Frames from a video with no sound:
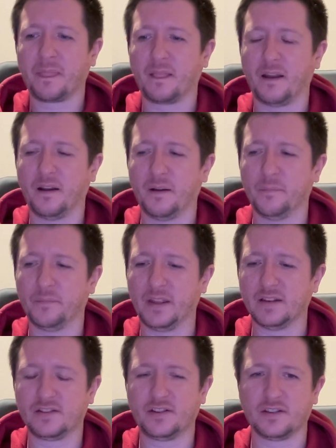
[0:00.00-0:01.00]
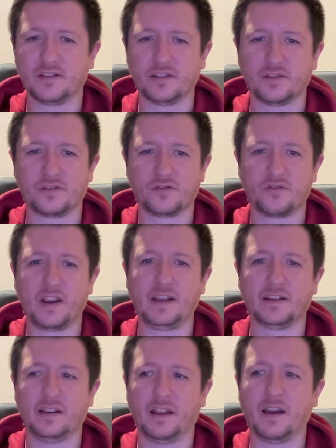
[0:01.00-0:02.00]
It's just a
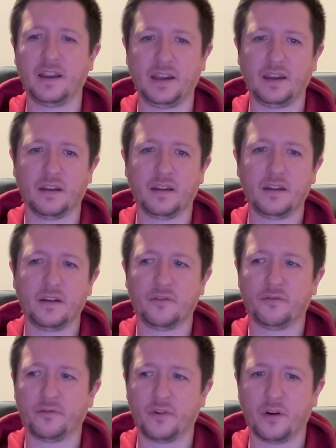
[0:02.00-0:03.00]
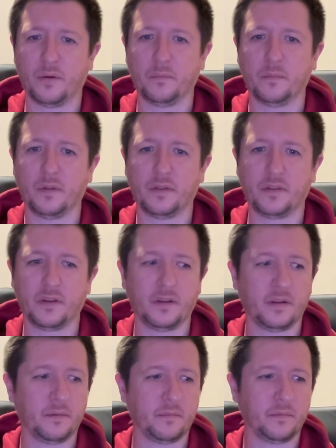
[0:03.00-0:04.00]
straight line from
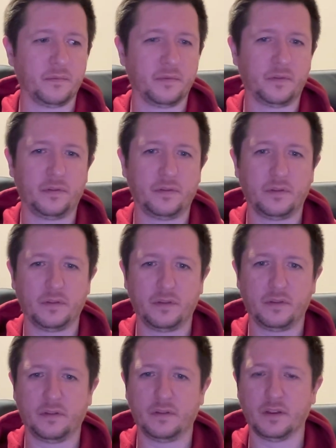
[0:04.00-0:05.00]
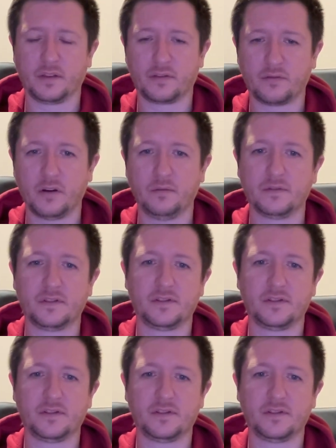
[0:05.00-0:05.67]
the throat